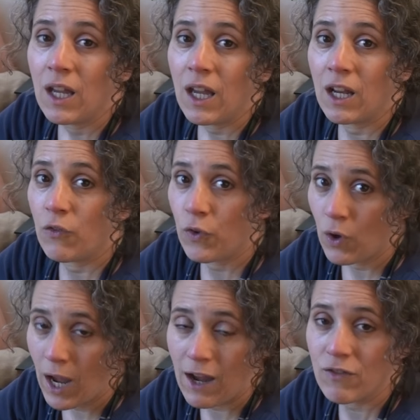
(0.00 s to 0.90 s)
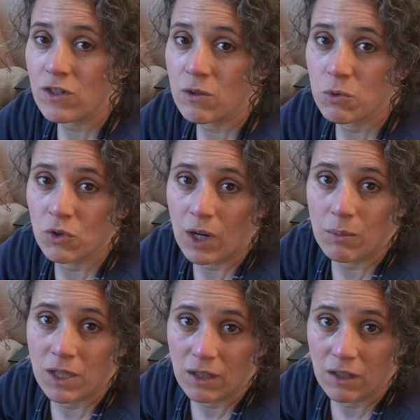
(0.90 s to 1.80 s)
And if you haven't
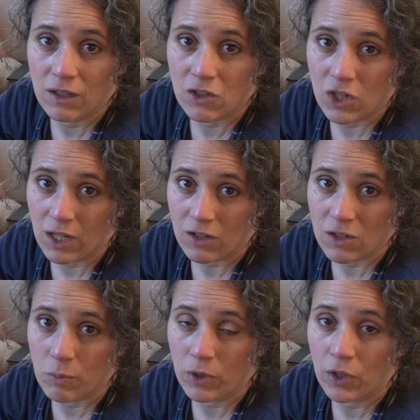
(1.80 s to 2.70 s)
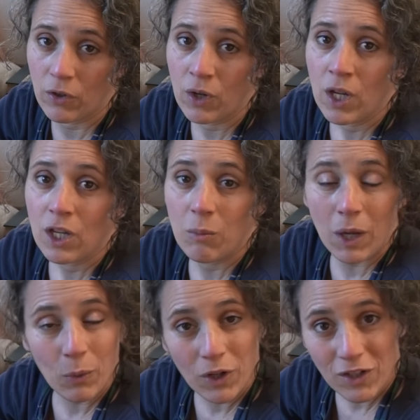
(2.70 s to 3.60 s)
subscribed to any of the channels below, you
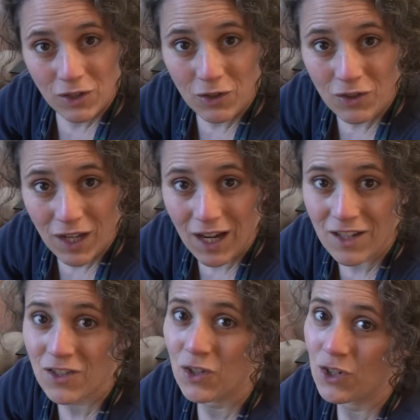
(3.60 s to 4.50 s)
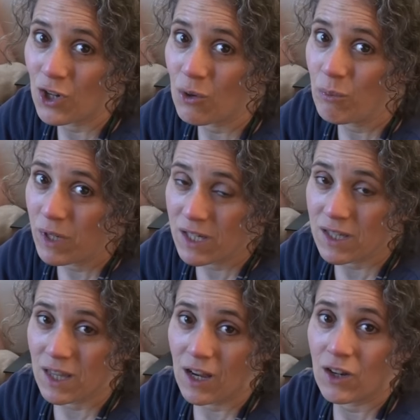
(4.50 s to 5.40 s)
may want to do that so you don't
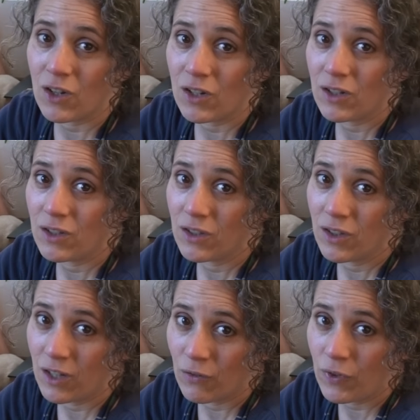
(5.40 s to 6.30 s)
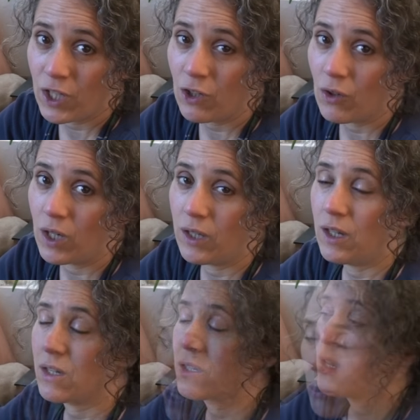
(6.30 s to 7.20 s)
miss their, their video on
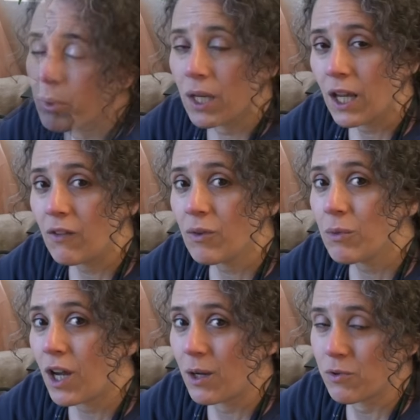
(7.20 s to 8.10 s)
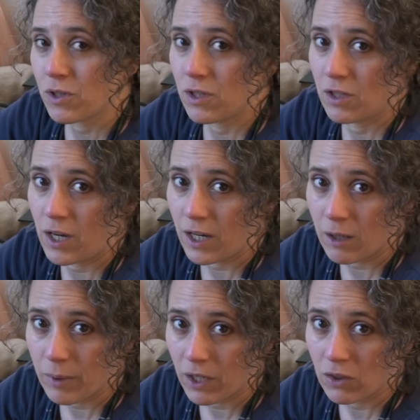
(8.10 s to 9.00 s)
this. But I gave them the option to
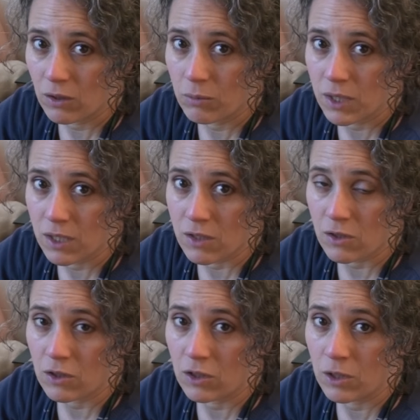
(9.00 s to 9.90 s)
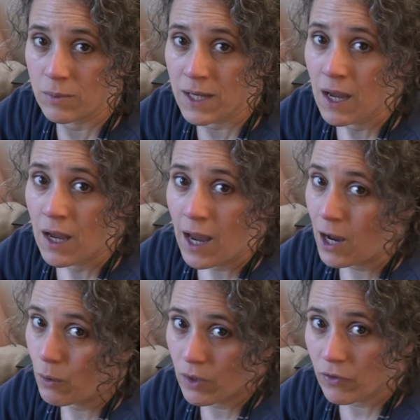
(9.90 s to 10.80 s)
talk about their medicinal herbs
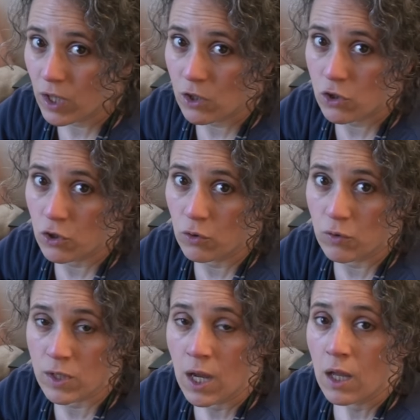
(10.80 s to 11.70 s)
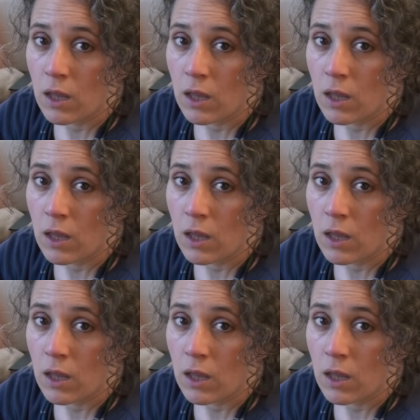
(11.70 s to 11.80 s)
however they choose.